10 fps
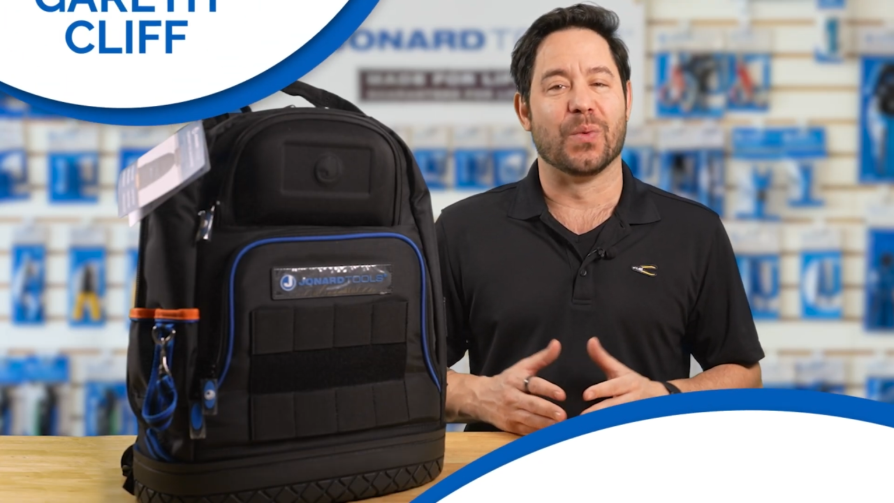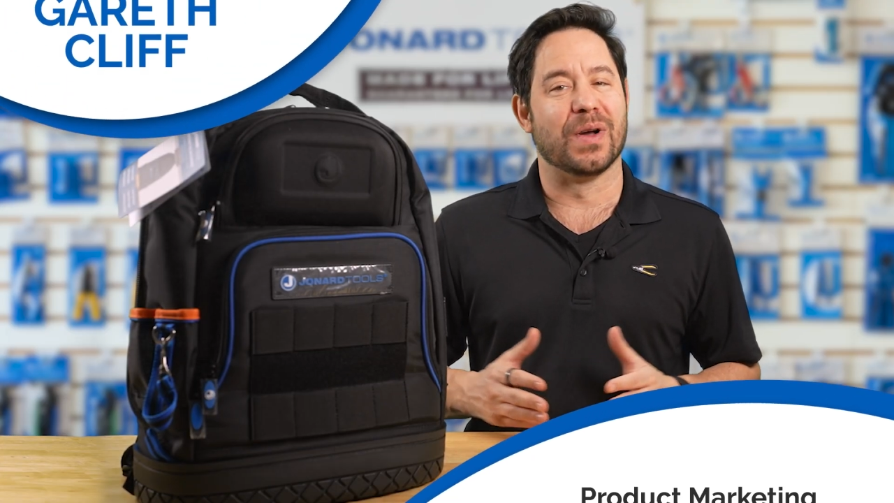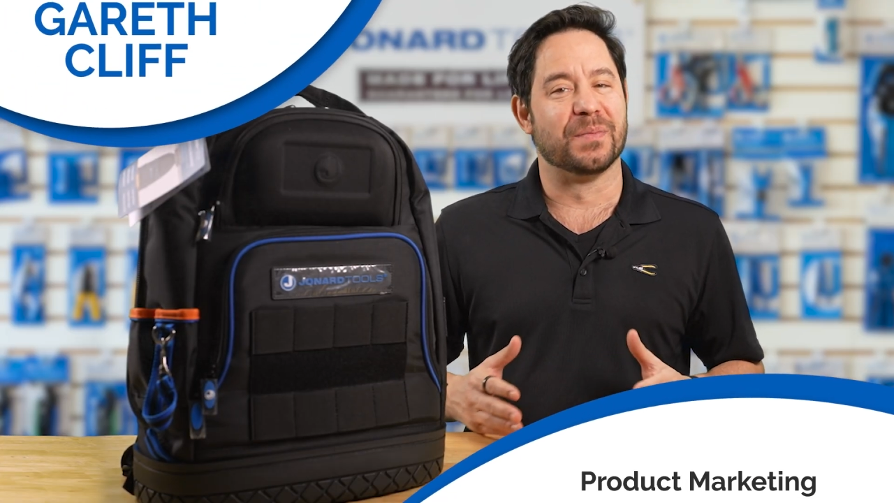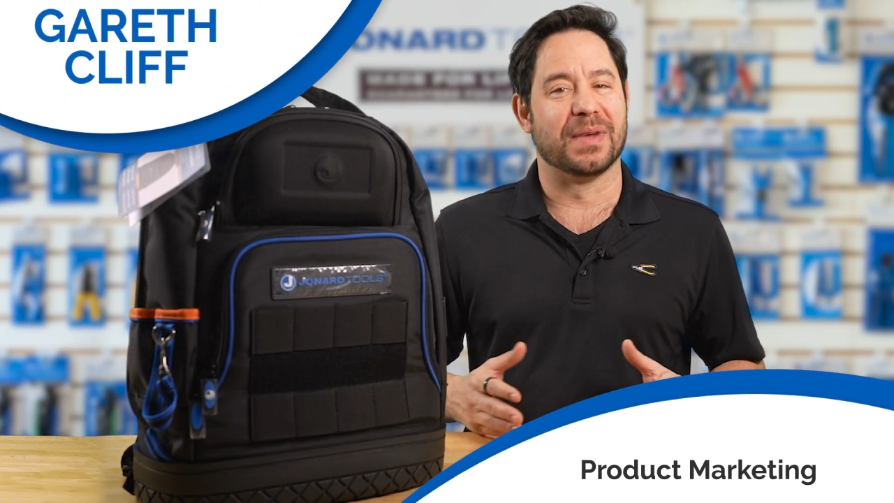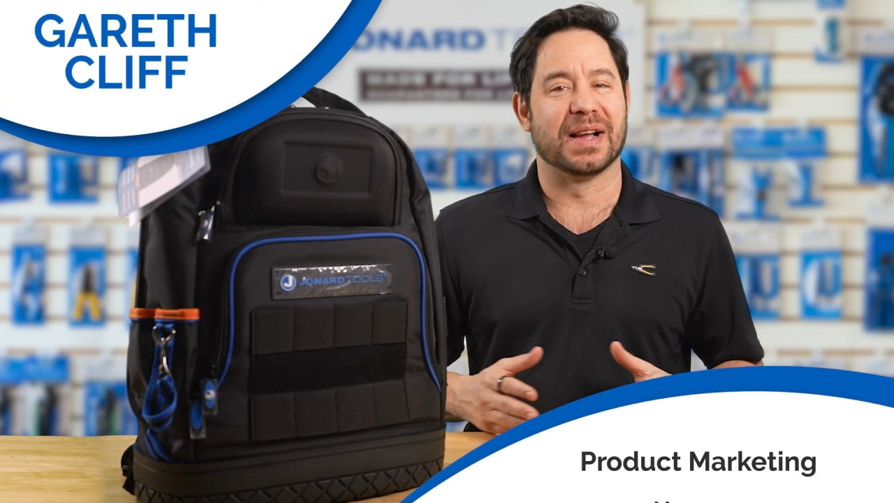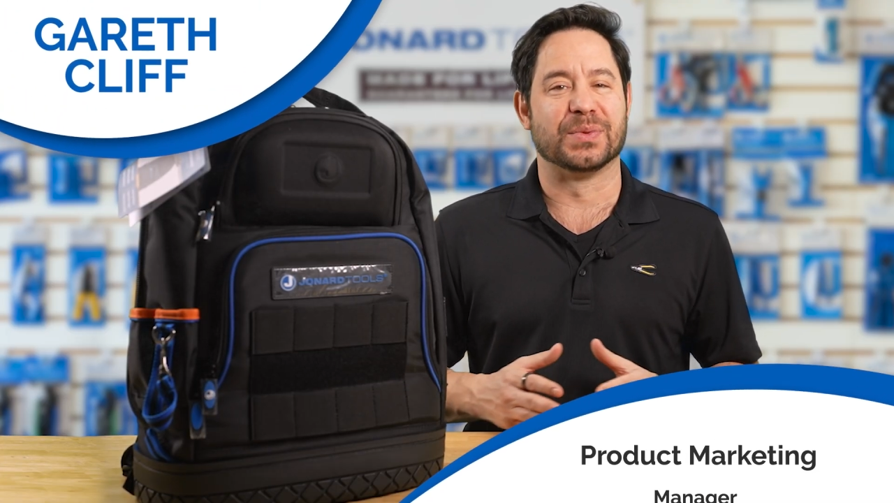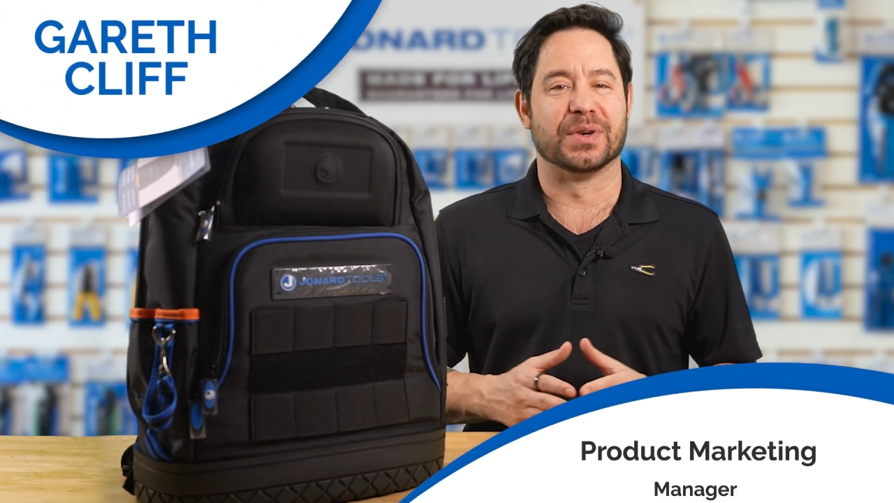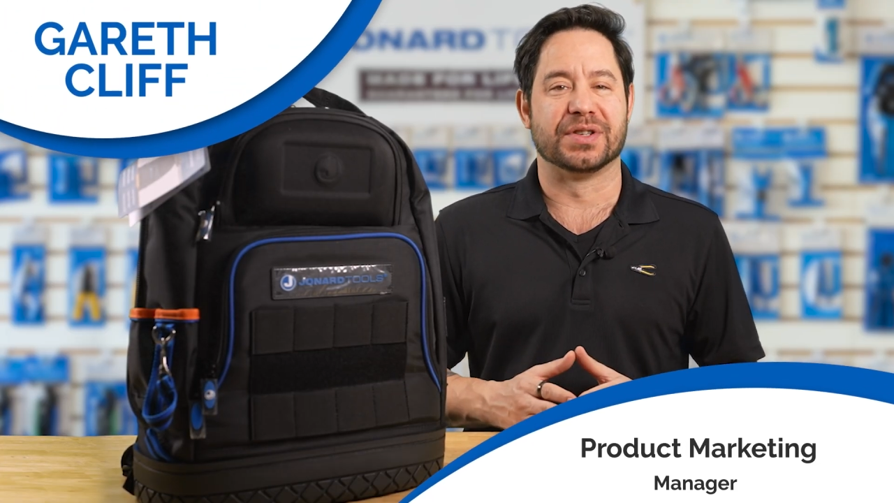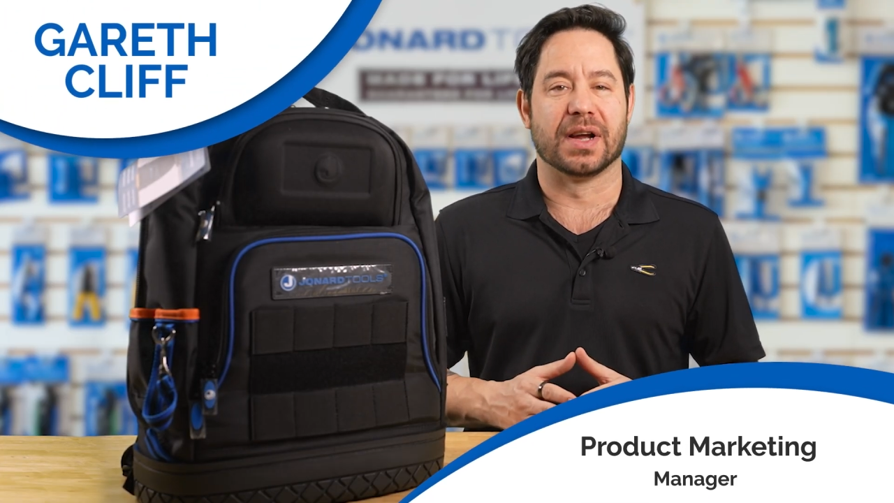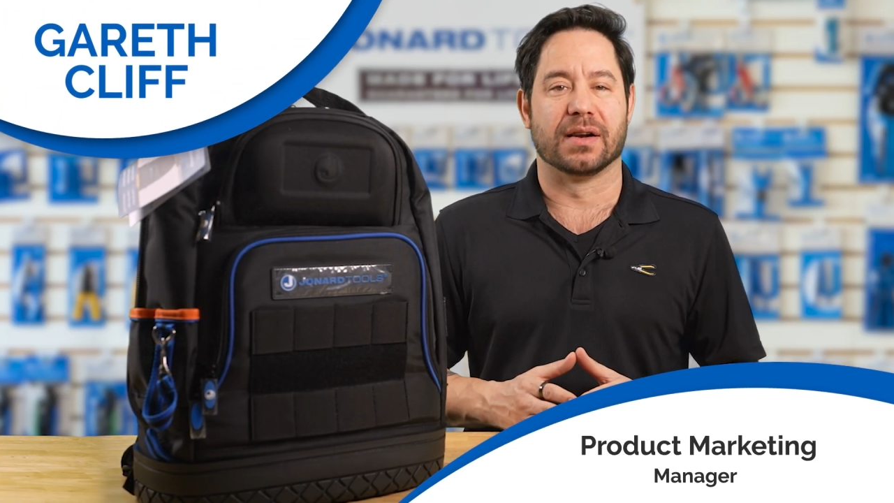Welcome back to
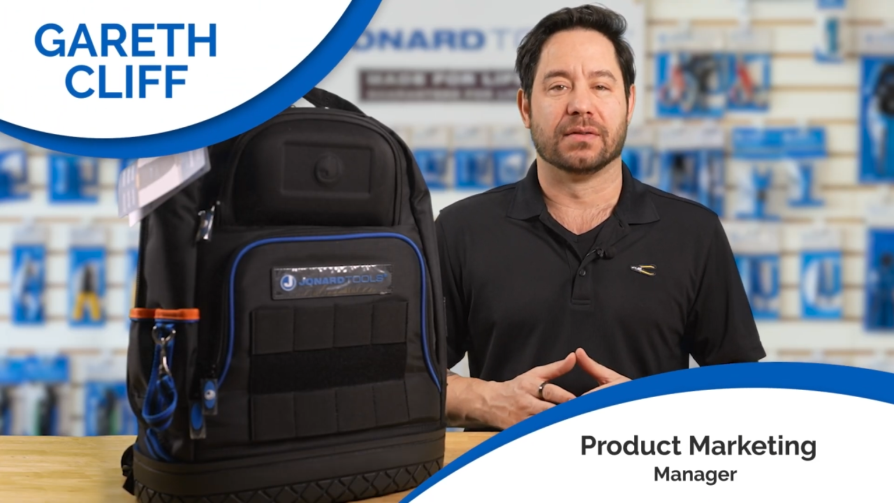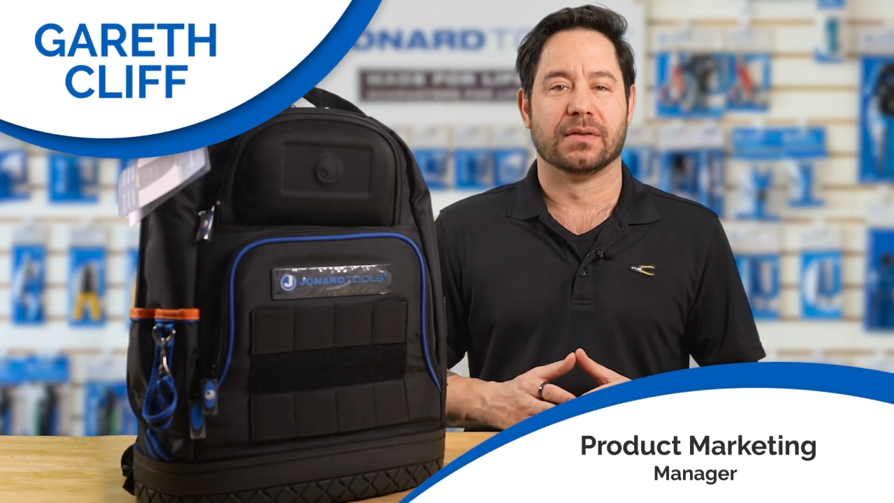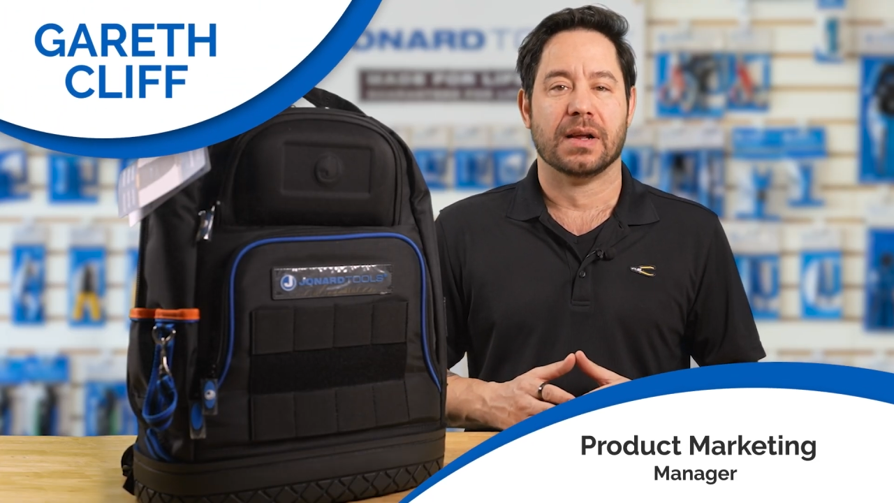our channel.